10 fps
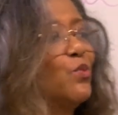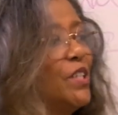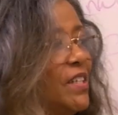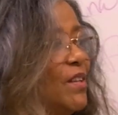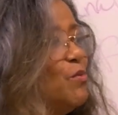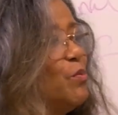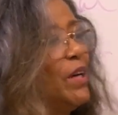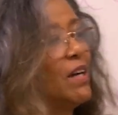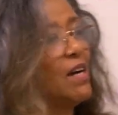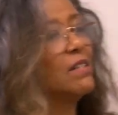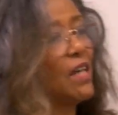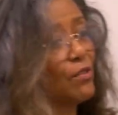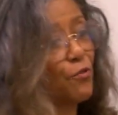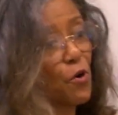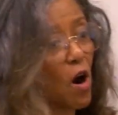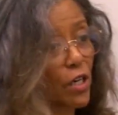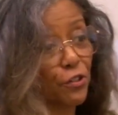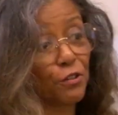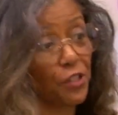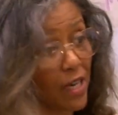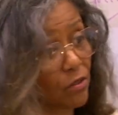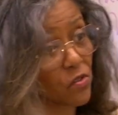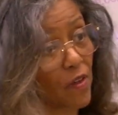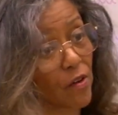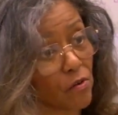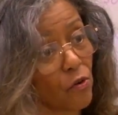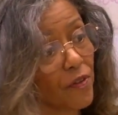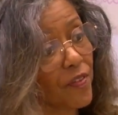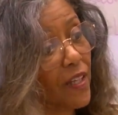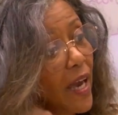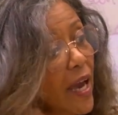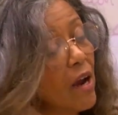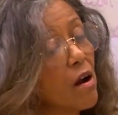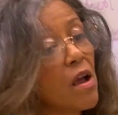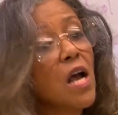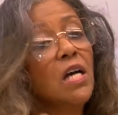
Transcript: We need them to make content for our two channels that are on the air.